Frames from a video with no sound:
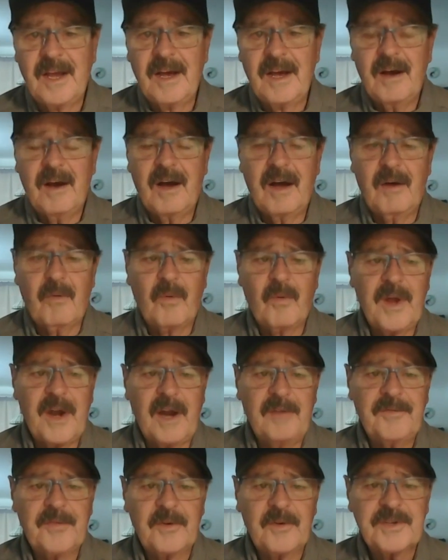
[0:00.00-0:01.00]
when
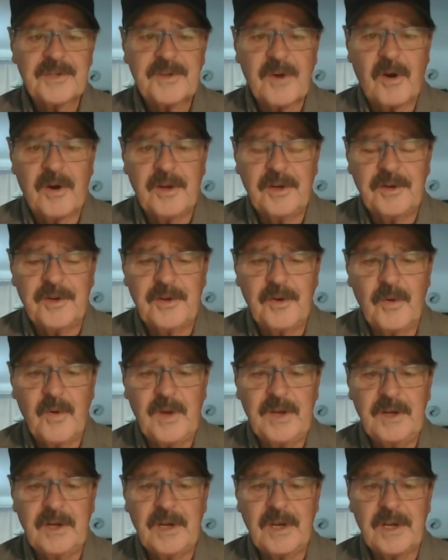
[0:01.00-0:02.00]
I first started
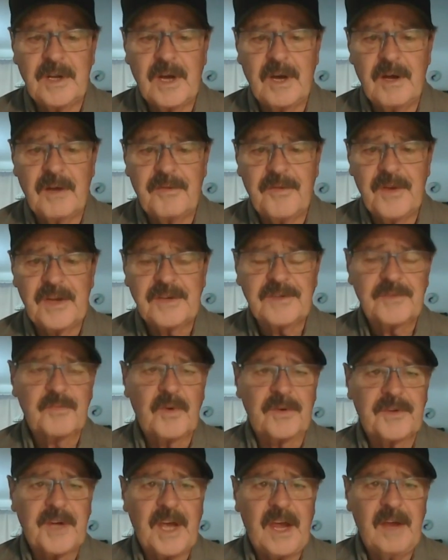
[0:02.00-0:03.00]
doing things
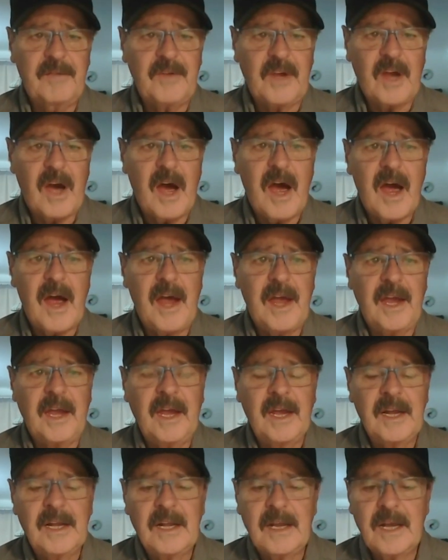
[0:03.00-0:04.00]
with
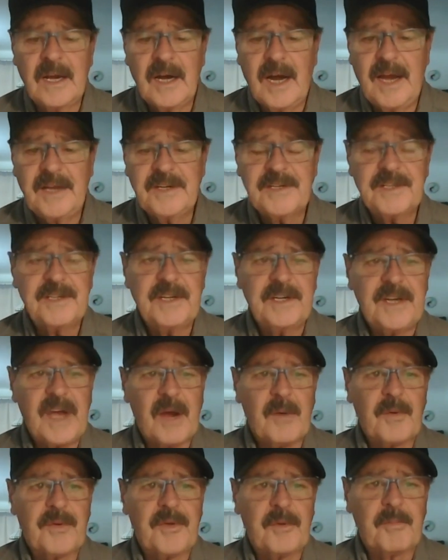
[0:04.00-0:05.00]
KBI, I had to sit
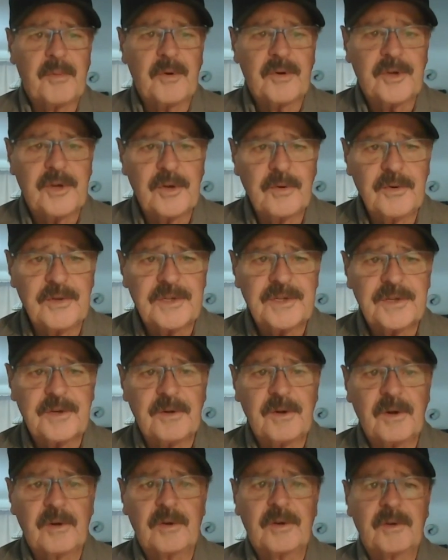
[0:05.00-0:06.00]
down with the
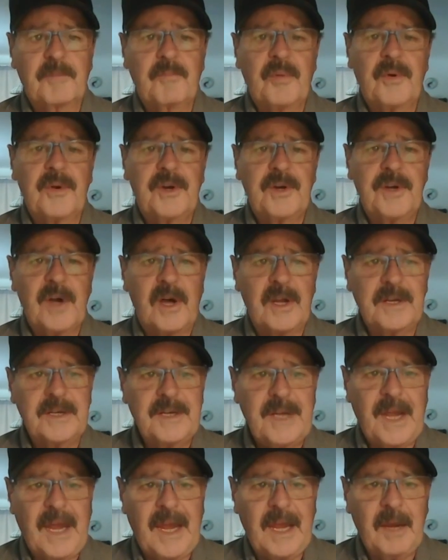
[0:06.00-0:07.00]
producer, put it
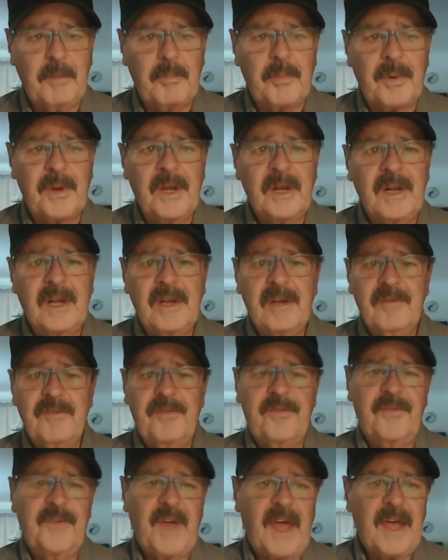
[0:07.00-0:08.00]
on tape,
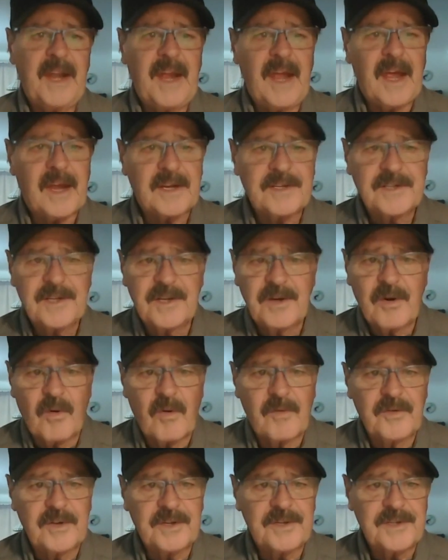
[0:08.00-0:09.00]
FedEx it
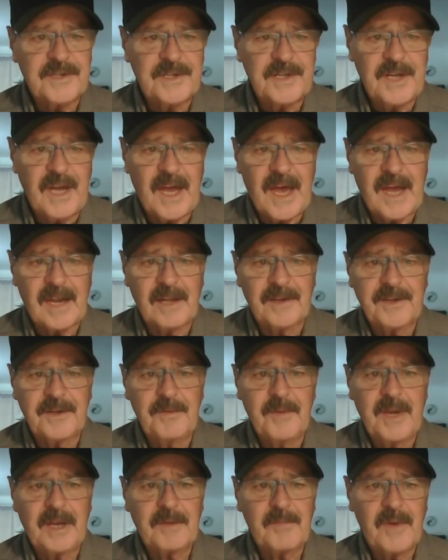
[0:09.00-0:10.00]
over to Seattle
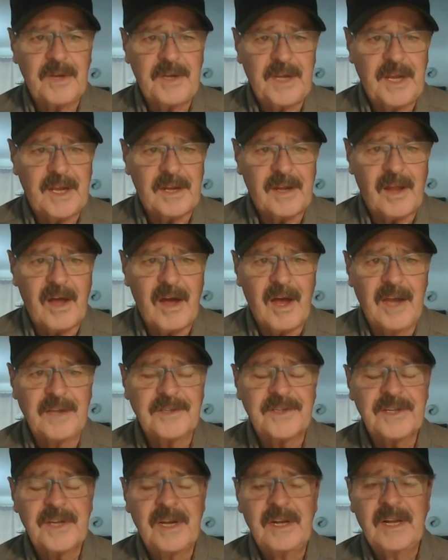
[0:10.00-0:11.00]
to make my
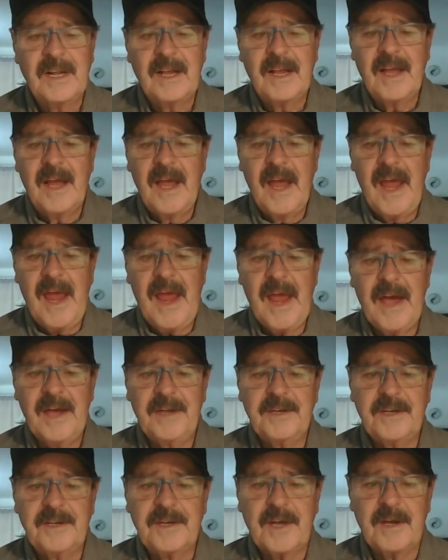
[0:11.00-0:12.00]
deadlines. And